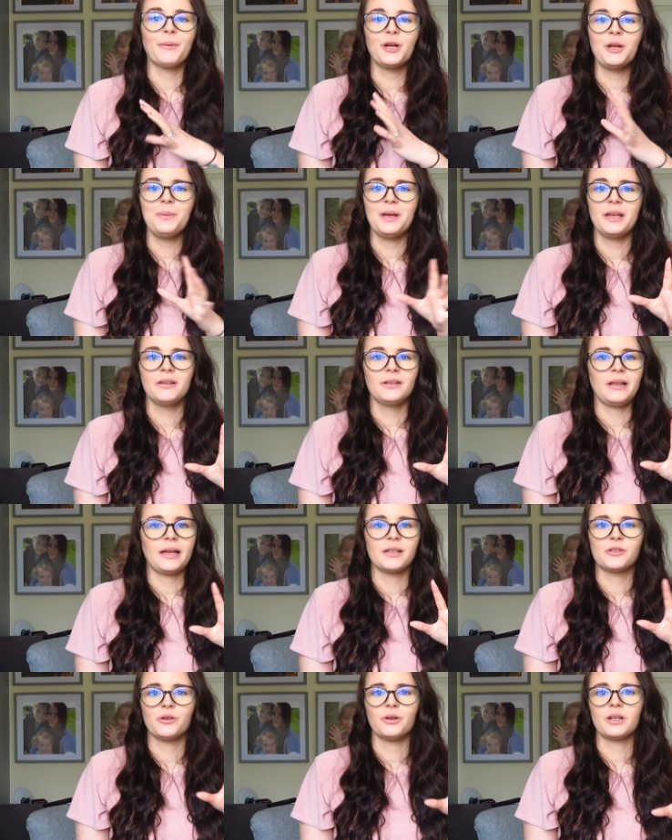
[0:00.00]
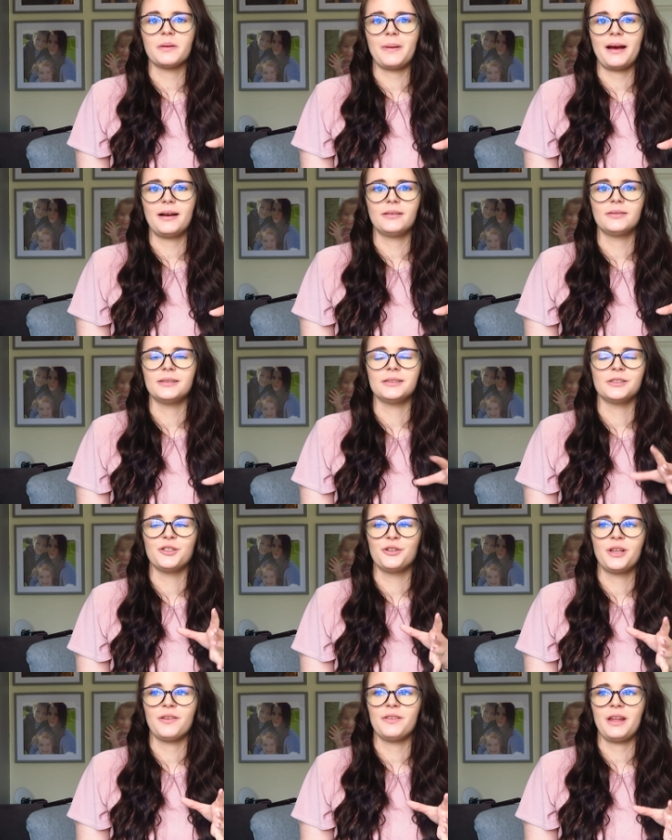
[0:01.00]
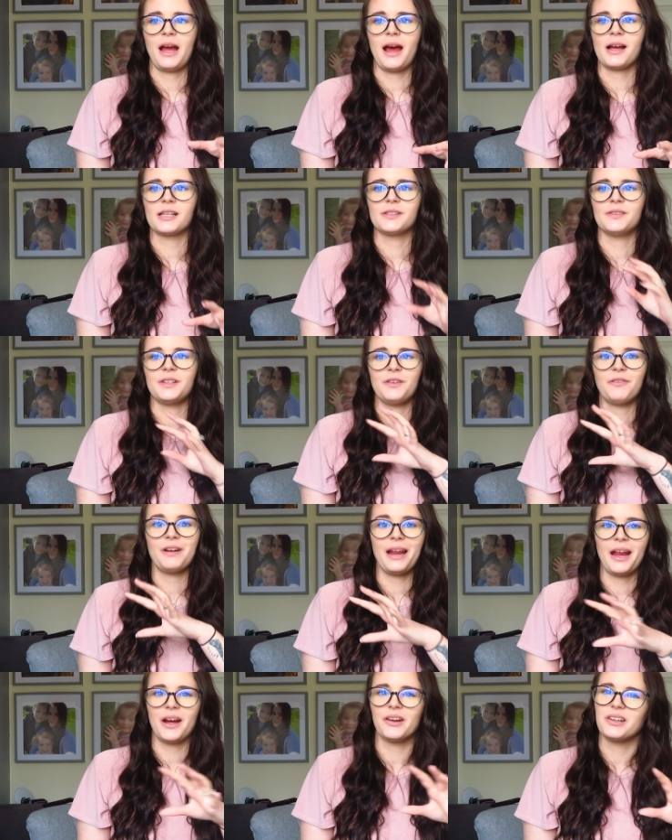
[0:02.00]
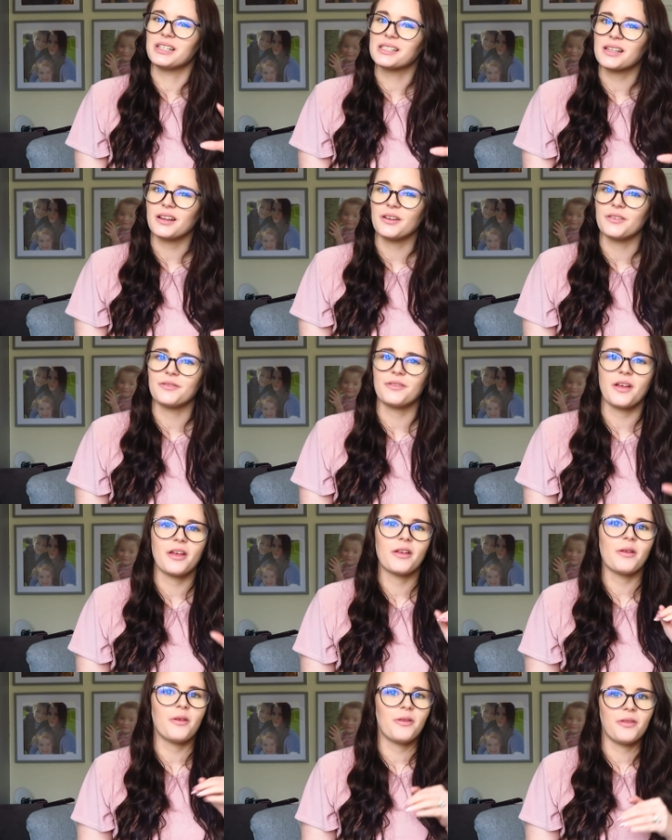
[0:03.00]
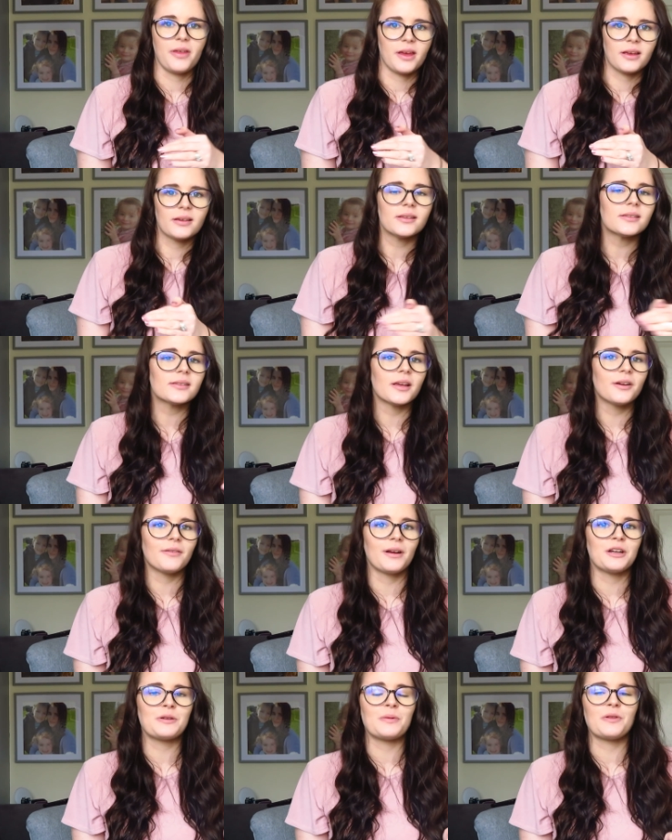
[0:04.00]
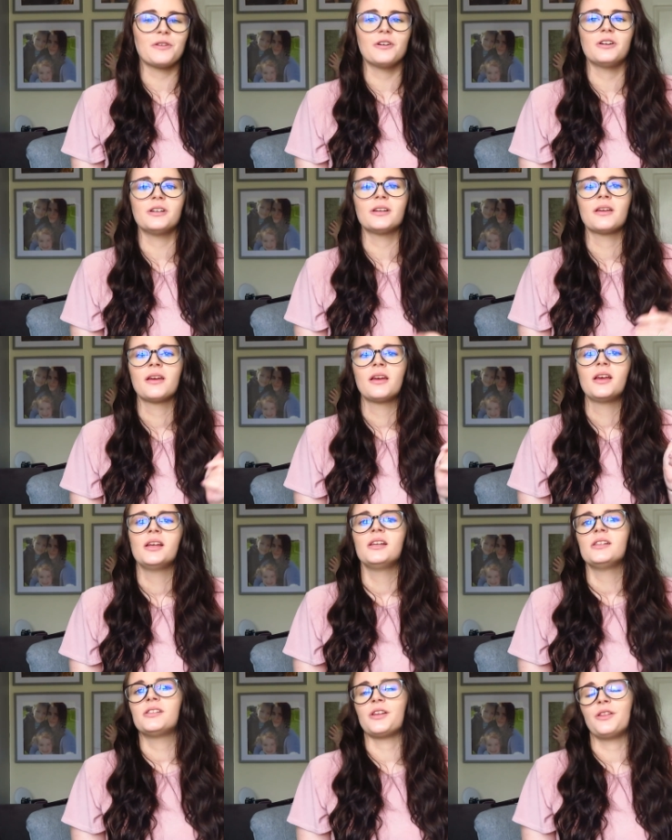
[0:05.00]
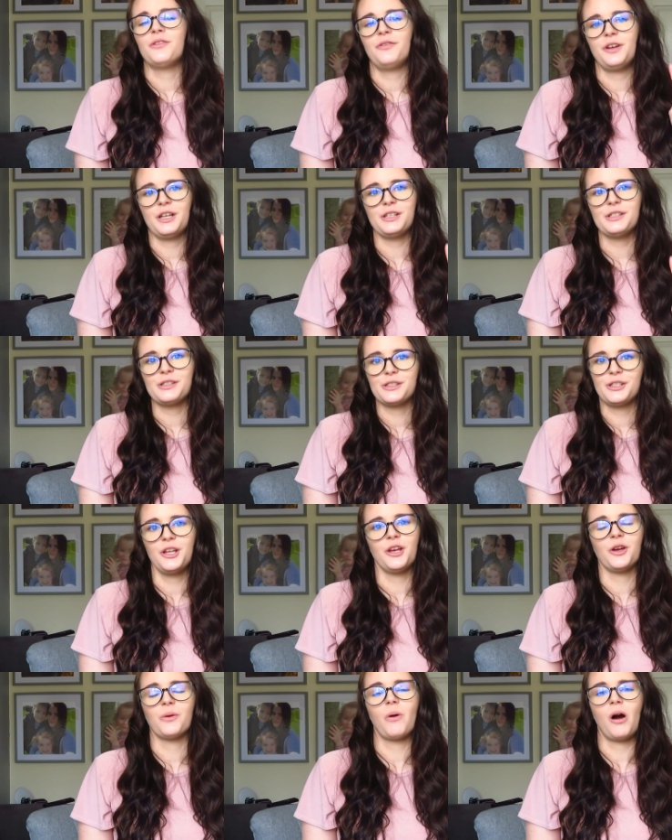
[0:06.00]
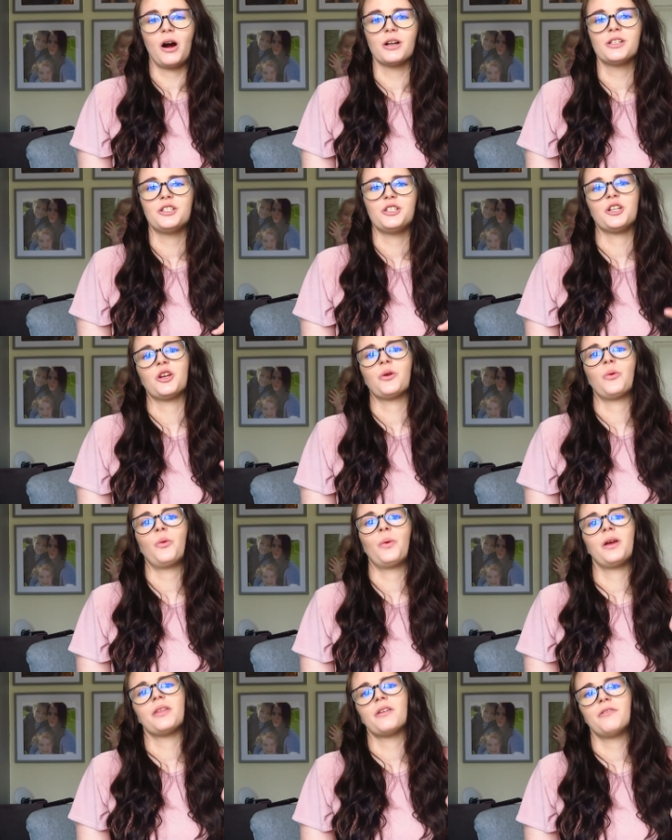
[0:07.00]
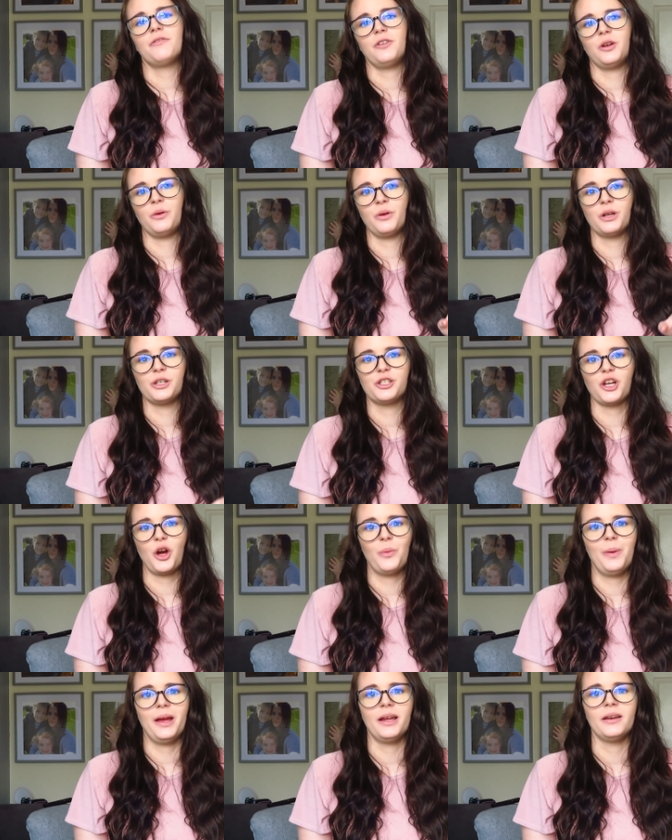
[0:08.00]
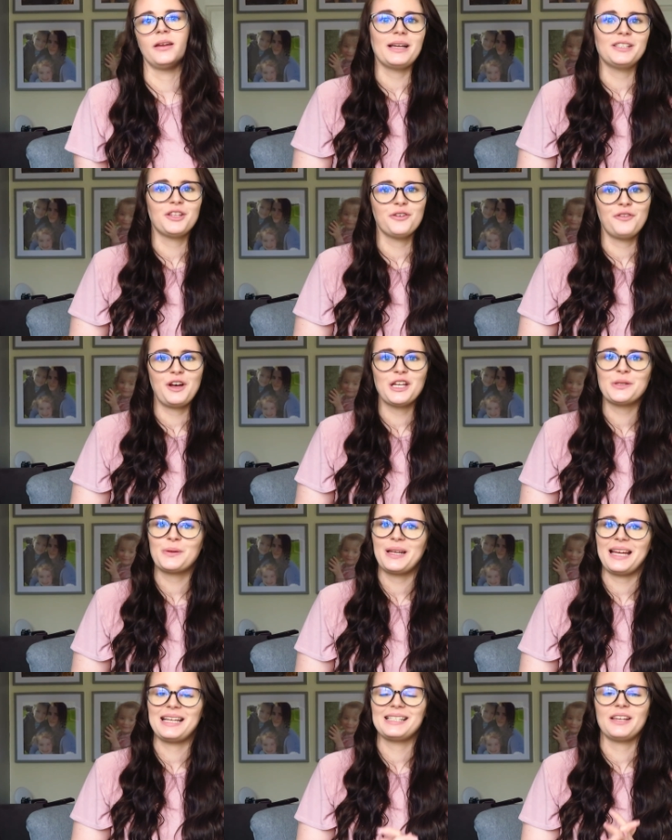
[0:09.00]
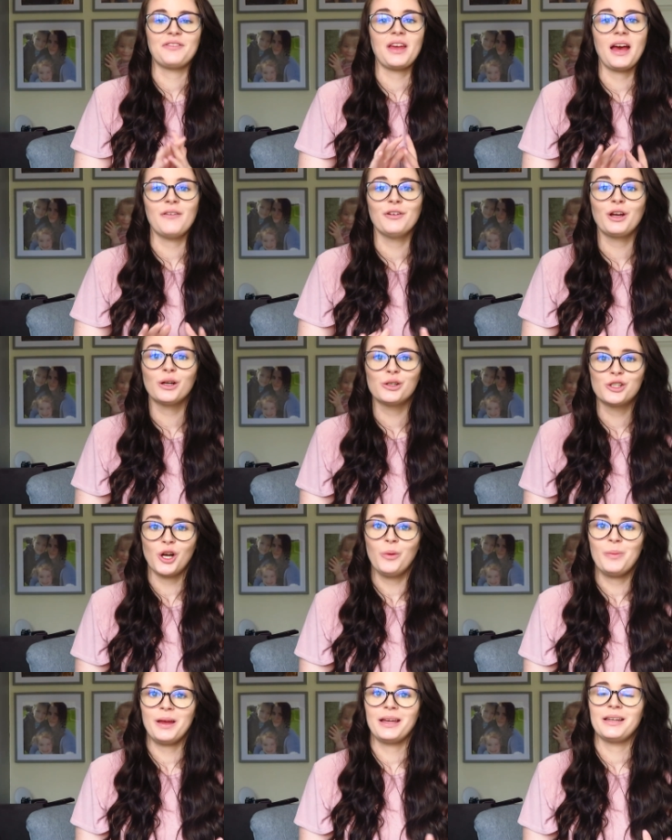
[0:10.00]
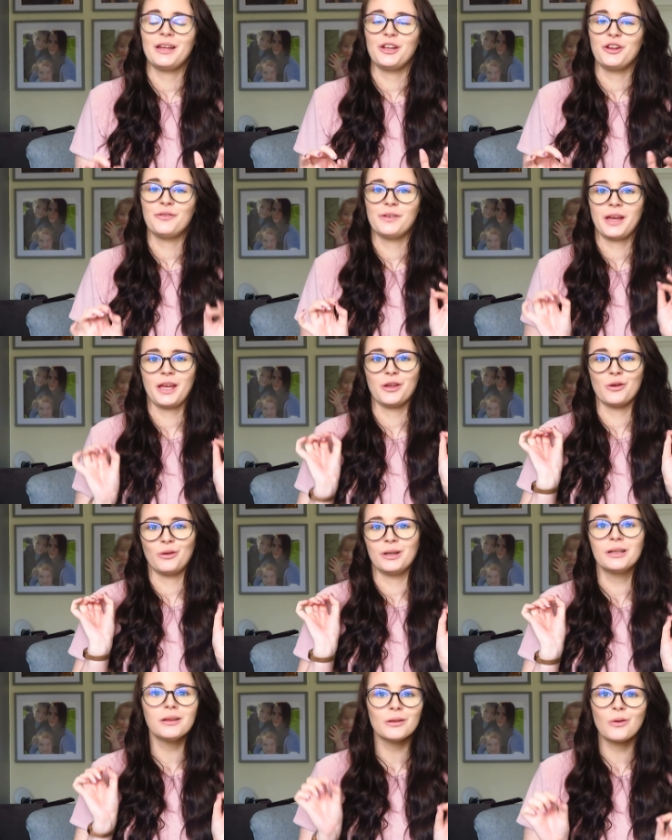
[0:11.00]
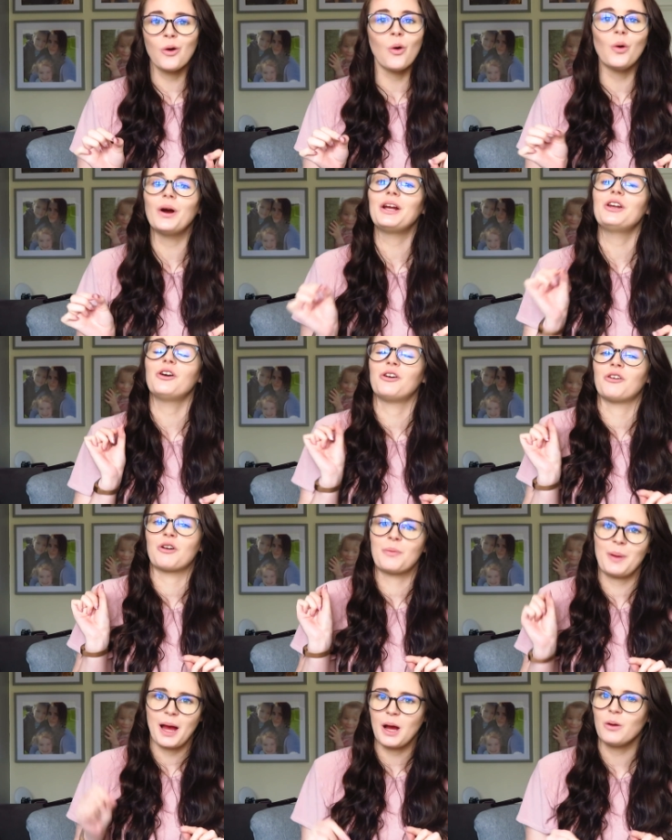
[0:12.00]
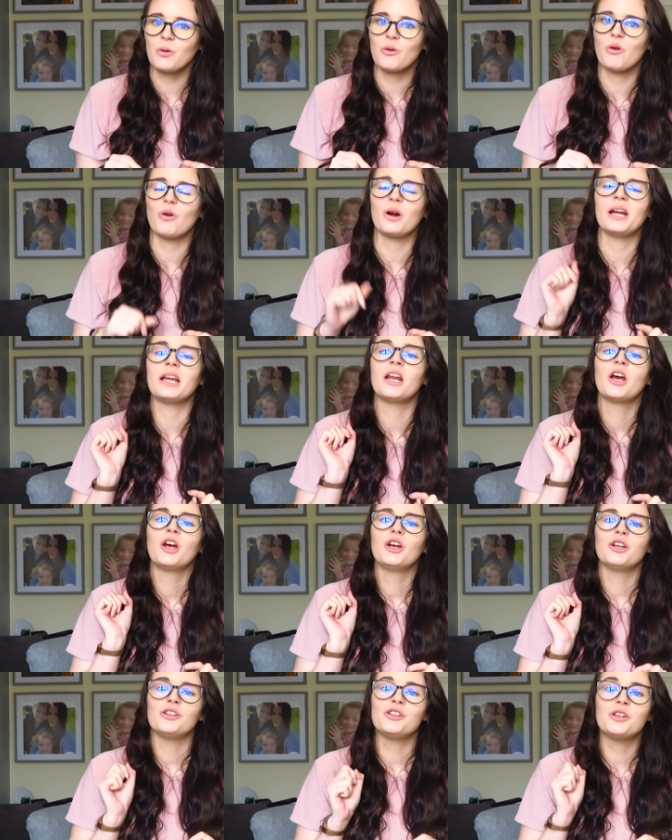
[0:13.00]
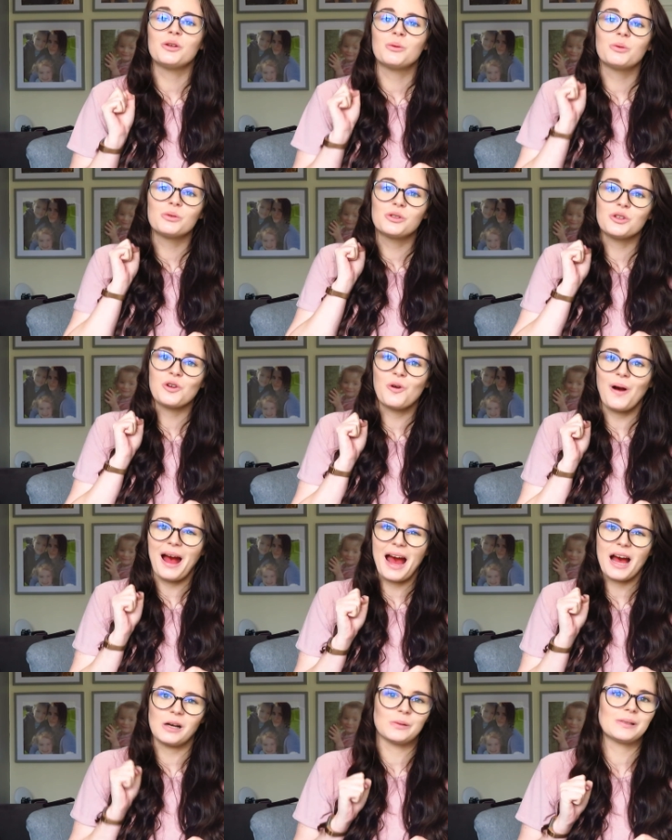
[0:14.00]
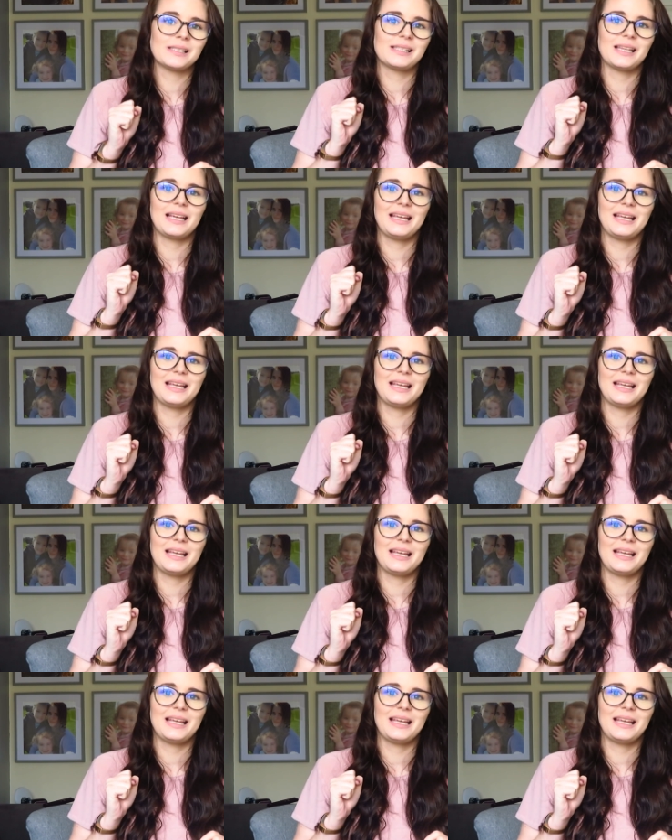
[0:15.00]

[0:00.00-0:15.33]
I'm going to be talking about and giving hacks for different areas of things around motherhood. So the first two are to do with food shopping. Right, so the first one is, if you ever go shopping and you forget your little coin or a pound coin, use your house